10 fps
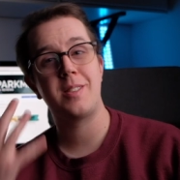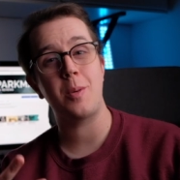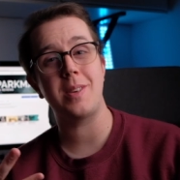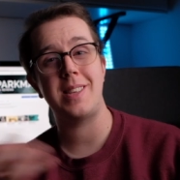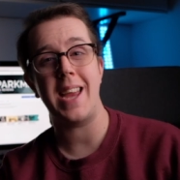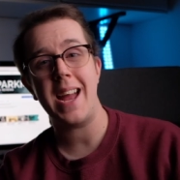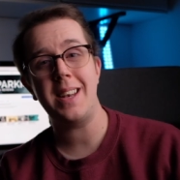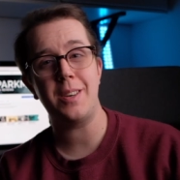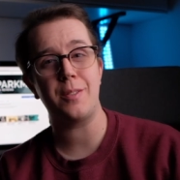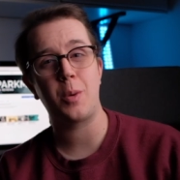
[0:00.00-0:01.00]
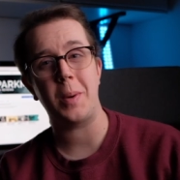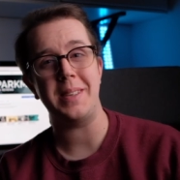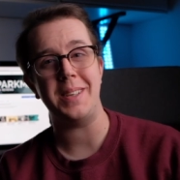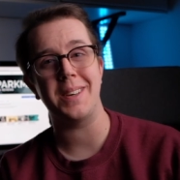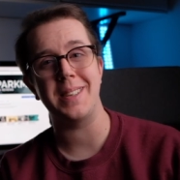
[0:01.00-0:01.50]
So it's the end of
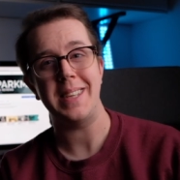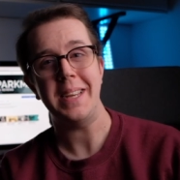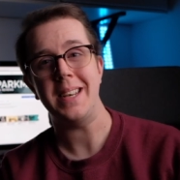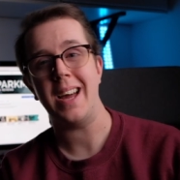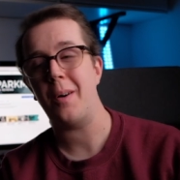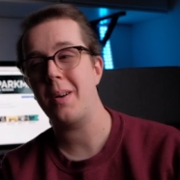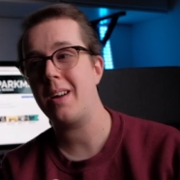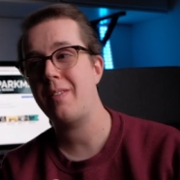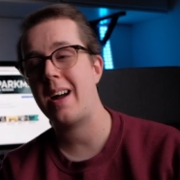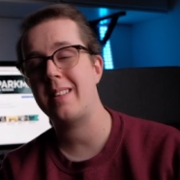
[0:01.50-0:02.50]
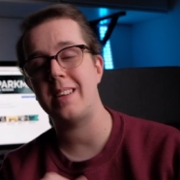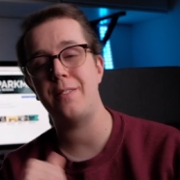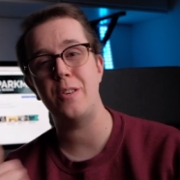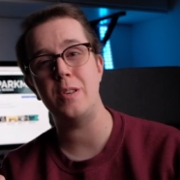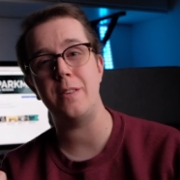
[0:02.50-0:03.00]
2019 now, and I've had the
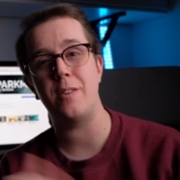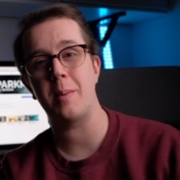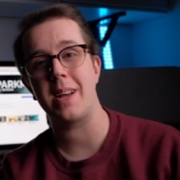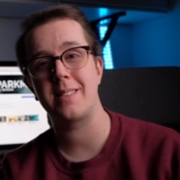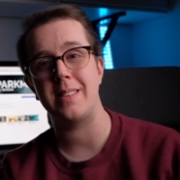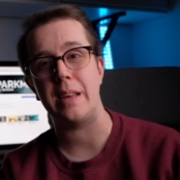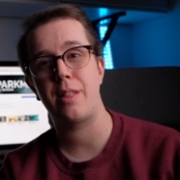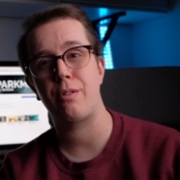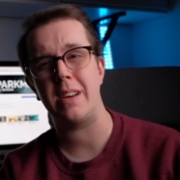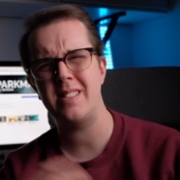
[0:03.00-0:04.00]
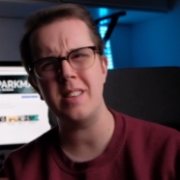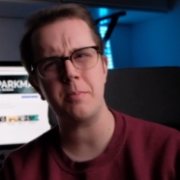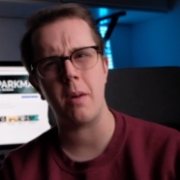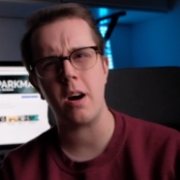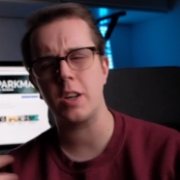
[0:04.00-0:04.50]
Fujifilm X-T3
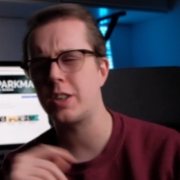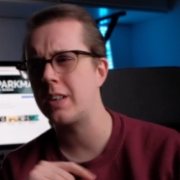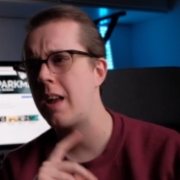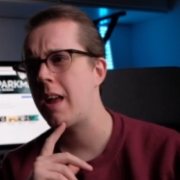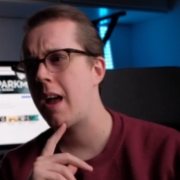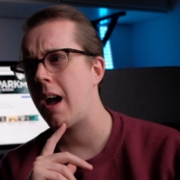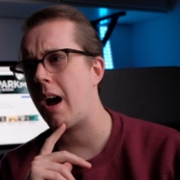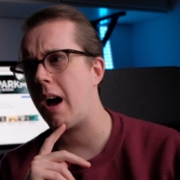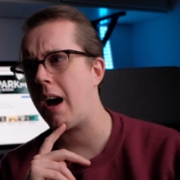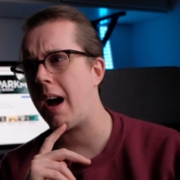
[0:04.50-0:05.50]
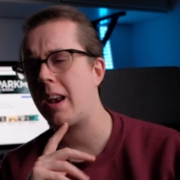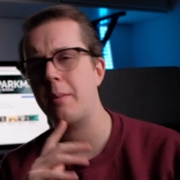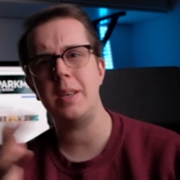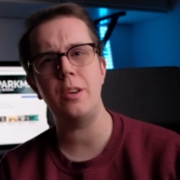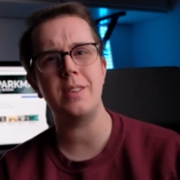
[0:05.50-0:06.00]
since March, uh, and
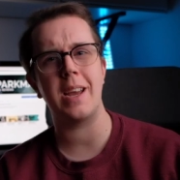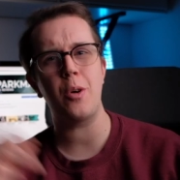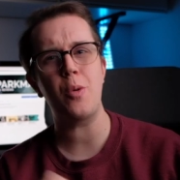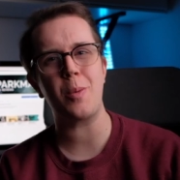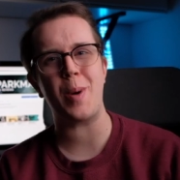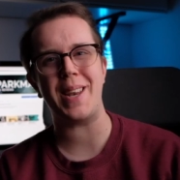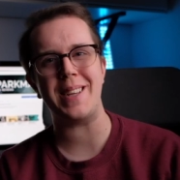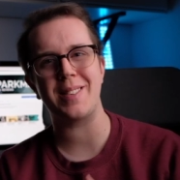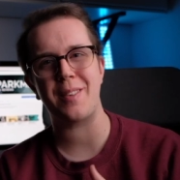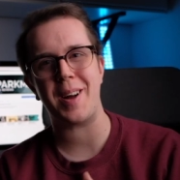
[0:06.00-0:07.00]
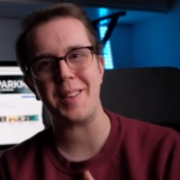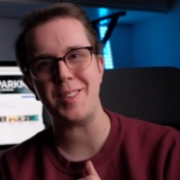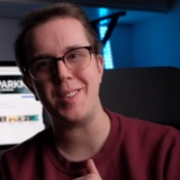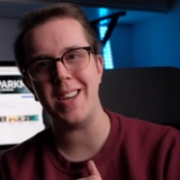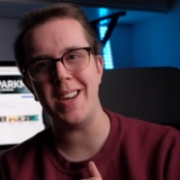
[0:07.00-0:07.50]
I've been using it at all the weddings I've had
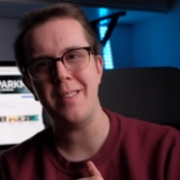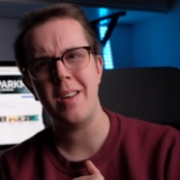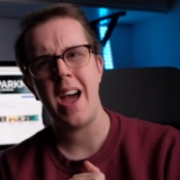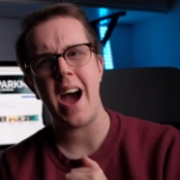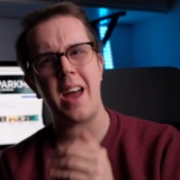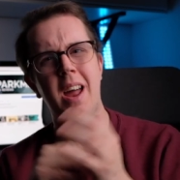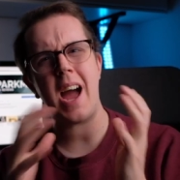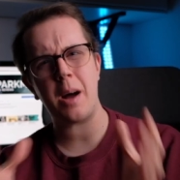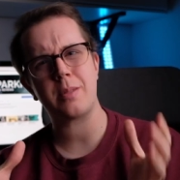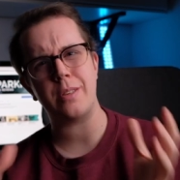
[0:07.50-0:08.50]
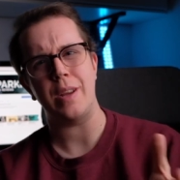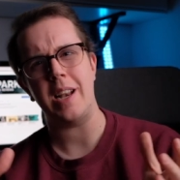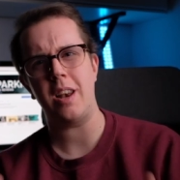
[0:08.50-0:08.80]
this year, and I absolutely